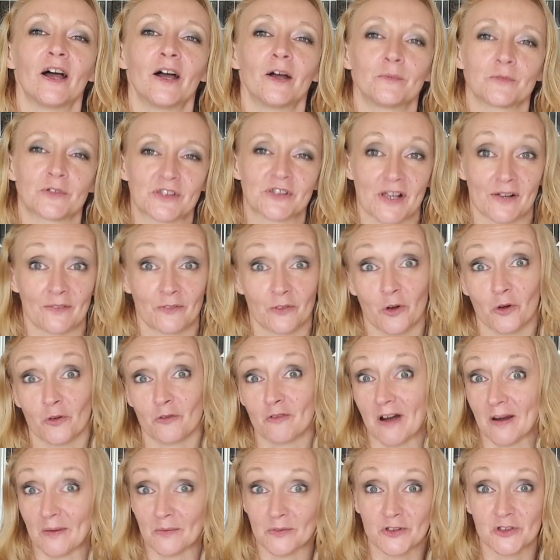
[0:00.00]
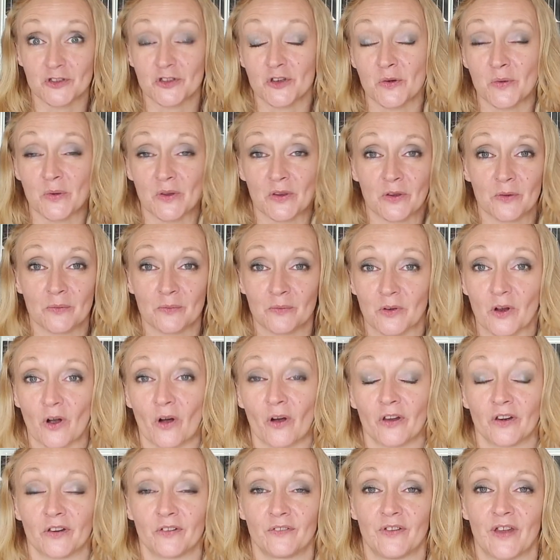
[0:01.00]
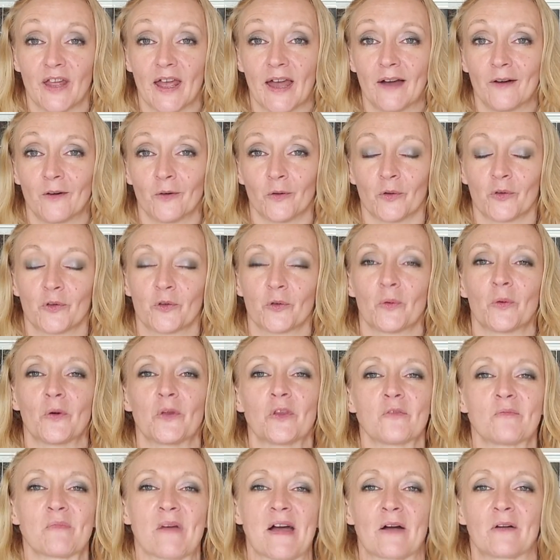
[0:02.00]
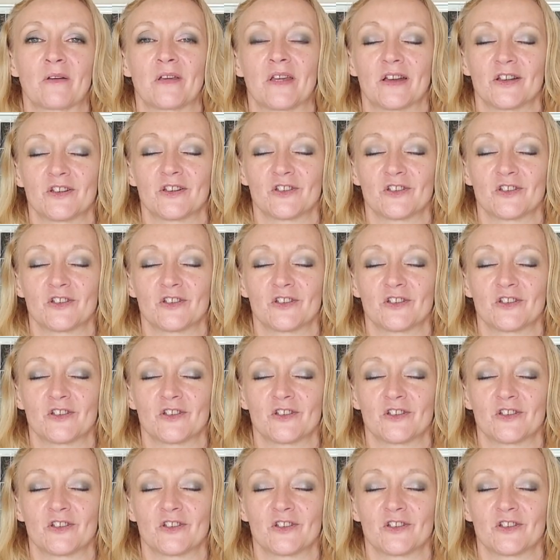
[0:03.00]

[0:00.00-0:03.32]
Just haven't got around to doing them kind of yet, or sorting them out yet,